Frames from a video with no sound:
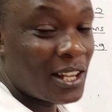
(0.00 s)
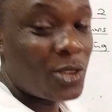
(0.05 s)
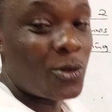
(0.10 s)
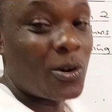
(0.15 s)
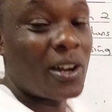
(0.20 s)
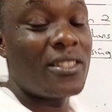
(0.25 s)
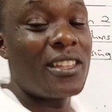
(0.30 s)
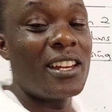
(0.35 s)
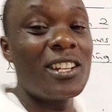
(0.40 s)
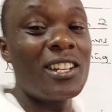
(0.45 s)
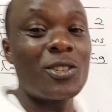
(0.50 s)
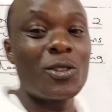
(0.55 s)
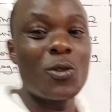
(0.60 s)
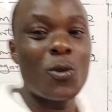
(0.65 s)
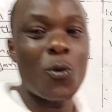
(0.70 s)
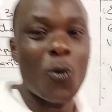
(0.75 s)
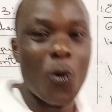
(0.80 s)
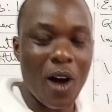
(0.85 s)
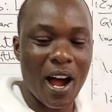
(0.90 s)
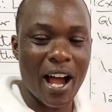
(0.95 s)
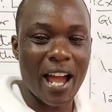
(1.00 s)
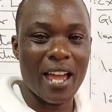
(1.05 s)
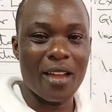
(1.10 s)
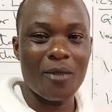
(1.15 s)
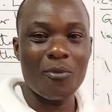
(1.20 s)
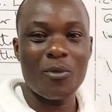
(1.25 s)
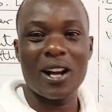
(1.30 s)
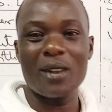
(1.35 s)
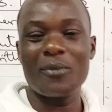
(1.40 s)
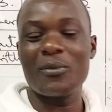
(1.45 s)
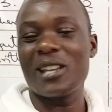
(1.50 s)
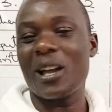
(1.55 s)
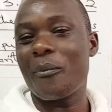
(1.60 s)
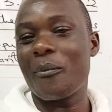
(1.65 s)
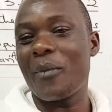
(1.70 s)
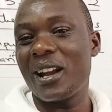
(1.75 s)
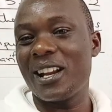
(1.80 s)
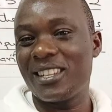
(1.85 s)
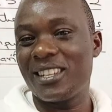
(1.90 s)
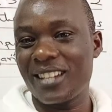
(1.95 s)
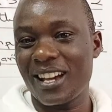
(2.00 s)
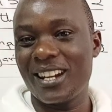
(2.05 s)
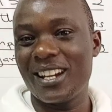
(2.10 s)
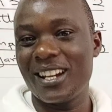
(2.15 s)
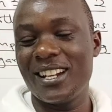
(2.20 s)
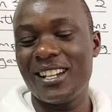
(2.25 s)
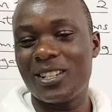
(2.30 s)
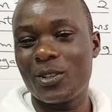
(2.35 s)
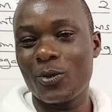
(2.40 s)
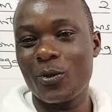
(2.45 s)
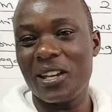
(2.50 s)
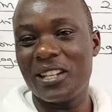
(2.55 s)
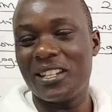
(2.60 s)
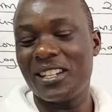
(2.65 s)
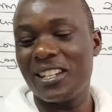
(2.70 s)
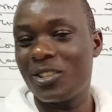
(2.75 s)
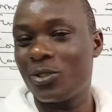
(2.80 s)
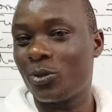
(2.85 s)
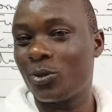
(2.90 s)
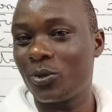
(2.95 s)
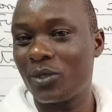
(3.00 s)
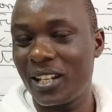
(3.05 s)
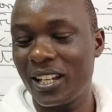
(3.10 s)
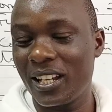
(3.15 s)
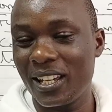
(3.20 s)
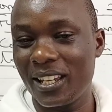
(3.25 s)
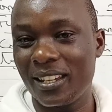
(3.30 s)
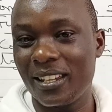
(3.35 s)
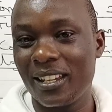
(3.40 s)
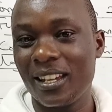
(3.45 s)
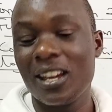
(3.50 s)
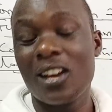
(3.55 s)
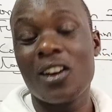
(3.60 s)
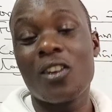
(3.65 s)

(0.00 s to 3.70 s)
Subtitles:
You are the reason why Mwalimu Nyambane channel is where it is today.